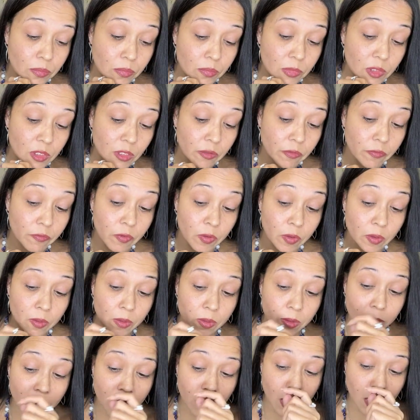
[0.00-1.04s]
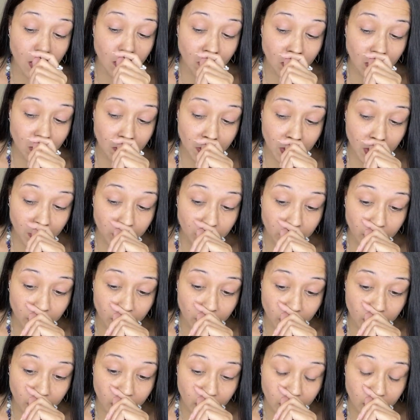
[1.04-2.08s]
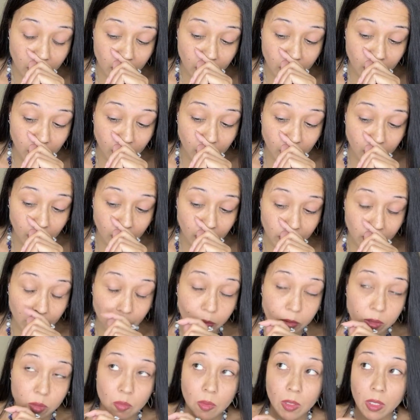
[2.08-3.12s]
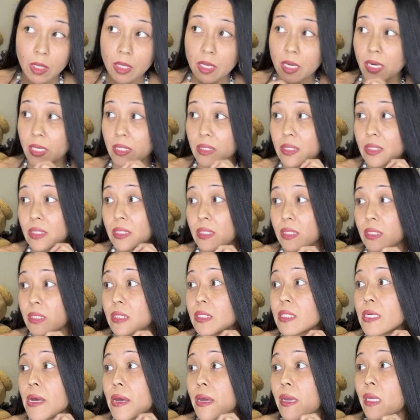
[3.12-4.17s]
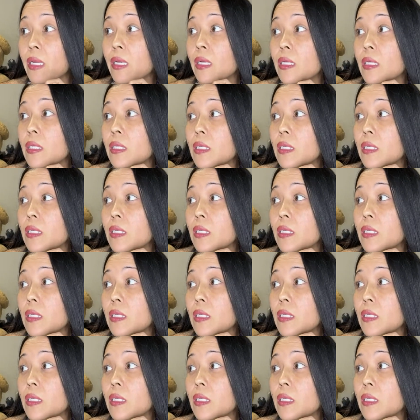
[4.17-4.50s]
Inferno, I remember there was one guy I did date,